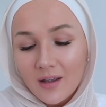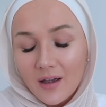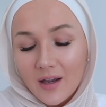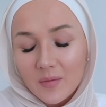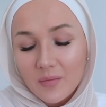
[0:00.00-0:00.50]

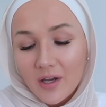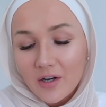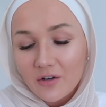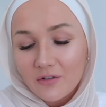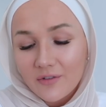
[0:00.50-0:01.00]
I
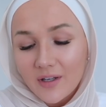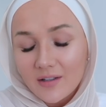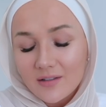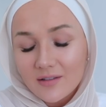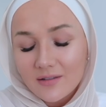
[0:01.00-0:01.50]
admire her
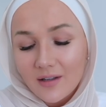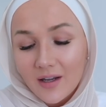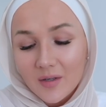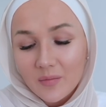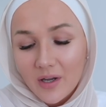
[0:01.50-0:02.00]
feet.
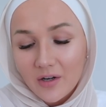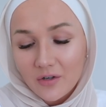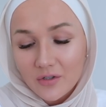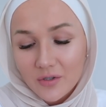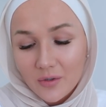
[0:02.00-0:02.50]
I admire
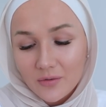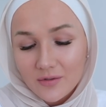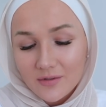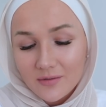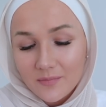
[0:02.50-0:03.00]
her
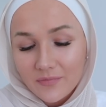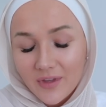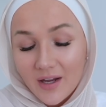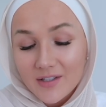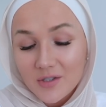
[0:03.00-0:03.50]
toes.
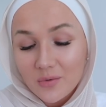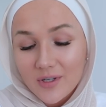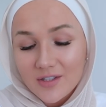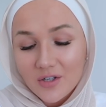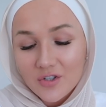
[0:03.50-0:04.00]
I
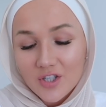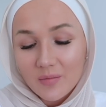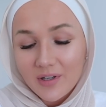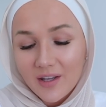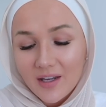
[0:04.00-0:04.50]
squeeze her
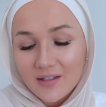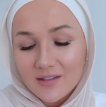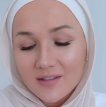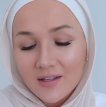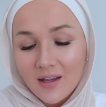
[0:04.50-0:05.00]
chubby
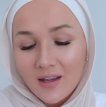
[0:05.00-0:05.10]
legs.